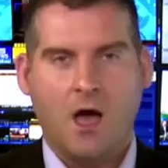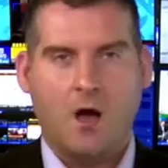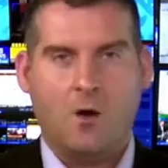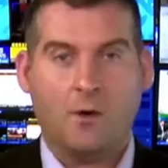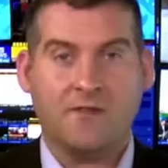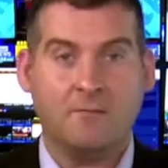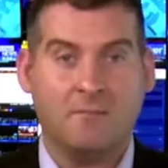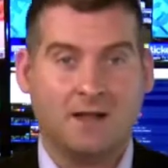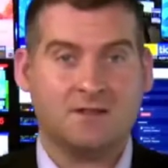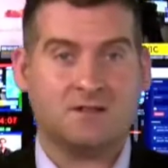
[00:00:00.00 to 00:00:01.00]
Within
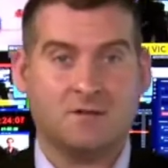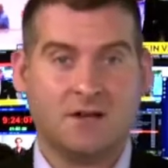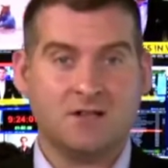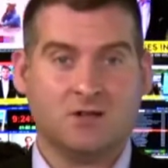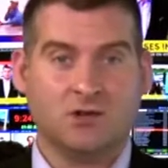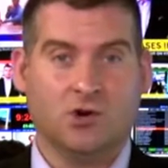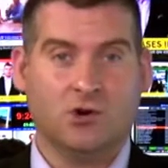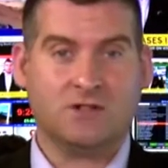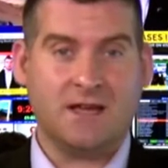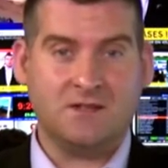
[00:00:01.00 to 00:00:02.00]
months of initial launch,
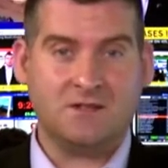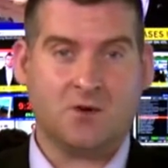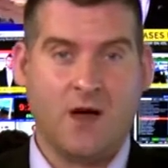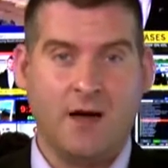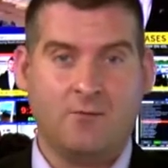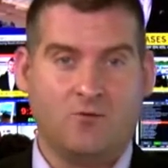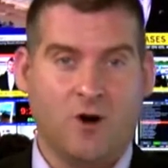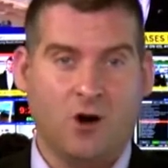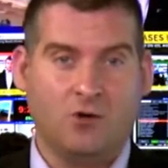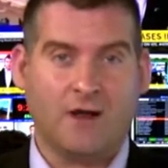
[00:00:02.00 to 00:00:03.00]
Instagram
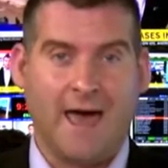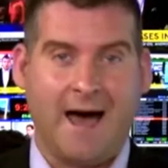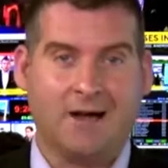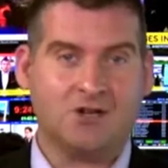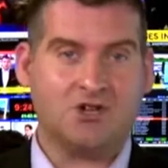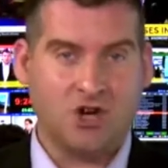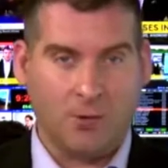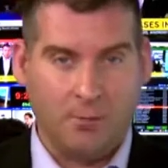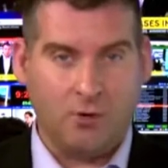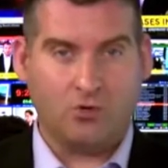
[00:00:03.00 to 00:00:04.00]
rolled out
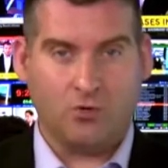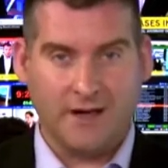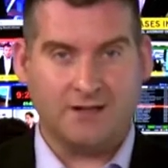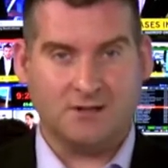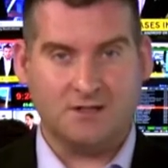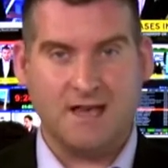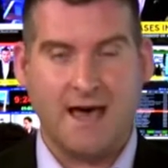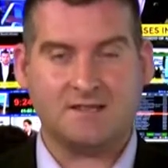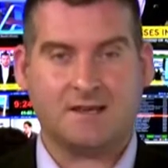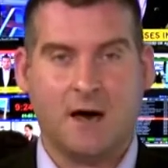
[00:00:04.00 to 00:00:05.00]
Shoppable Reels as a
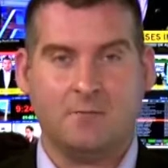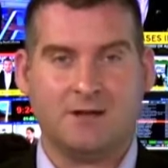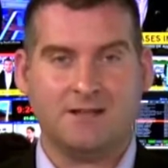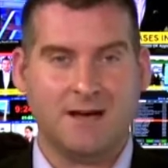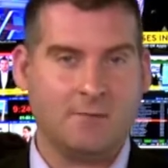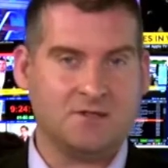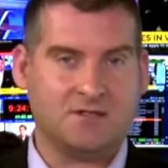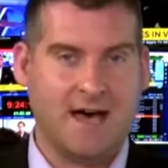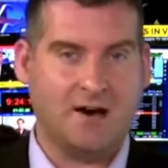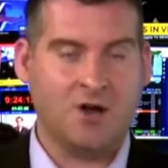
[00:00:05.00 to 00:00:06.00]
company doubles
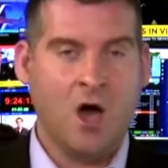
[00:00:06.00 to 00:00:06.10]
down